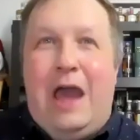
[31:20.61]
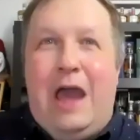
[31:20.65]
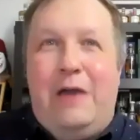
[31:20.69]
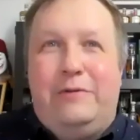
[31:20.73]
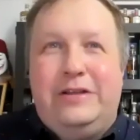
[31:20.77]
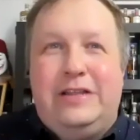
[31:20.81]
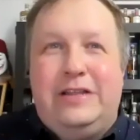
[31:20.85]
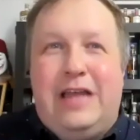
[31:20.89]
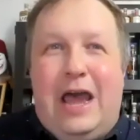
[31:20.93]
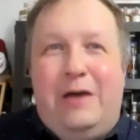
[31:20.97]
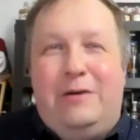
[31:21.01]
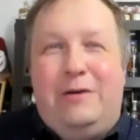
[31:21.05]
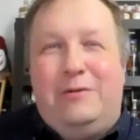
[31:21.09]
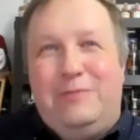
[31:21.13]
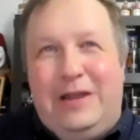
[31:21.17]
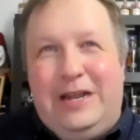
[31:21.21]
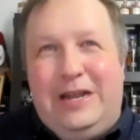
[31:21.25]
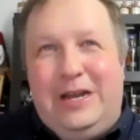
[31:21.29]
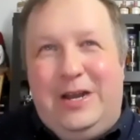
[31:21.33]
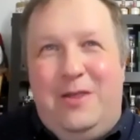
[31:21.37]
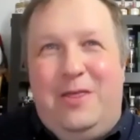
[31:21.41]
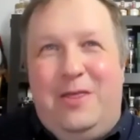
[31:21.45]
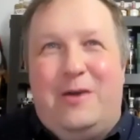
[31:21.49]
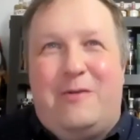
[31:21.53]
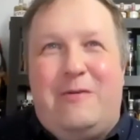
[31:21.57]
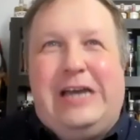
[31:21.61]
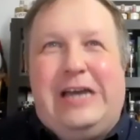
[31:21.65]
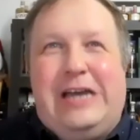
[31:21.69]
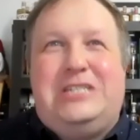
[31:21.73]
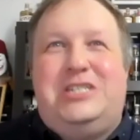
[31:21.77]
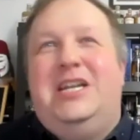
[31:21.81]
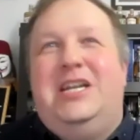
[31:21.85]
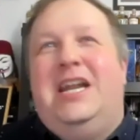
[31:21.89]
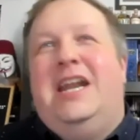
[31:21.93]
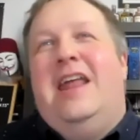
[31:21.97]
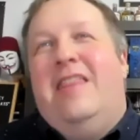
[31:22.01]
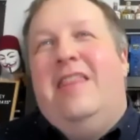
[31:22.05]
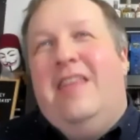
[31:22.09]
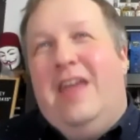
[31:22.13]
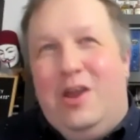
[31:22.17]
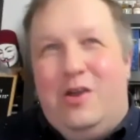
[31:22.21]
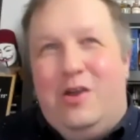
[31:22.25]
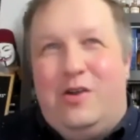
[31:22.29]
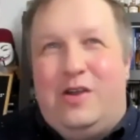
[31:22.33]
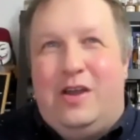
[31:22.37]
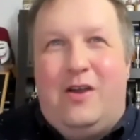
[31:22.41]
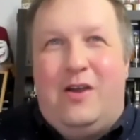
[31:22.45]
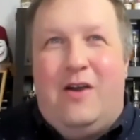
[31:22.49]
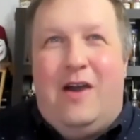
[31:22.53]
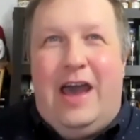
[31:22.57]
will read you the question, and then you
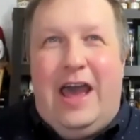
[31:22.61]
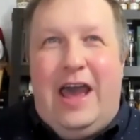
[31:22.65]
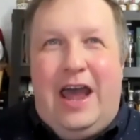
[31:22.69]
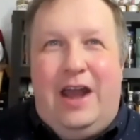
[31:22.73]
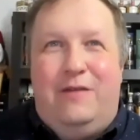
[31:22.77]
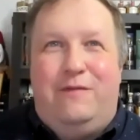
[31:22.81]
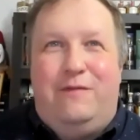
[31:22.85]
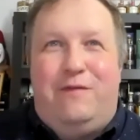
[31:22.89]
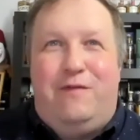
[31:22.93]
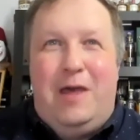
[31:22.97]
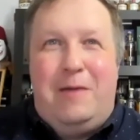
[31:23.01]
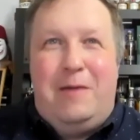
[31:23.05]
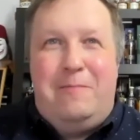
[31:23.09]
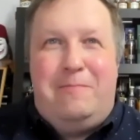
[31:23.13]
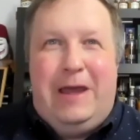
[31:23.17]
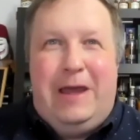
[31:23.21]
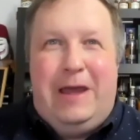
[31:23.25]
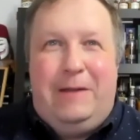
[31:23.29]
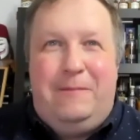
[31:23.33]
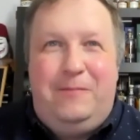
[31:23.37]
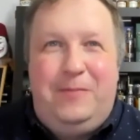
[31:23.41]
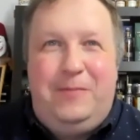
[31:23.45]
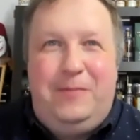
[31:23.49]
can go ahead and flip it.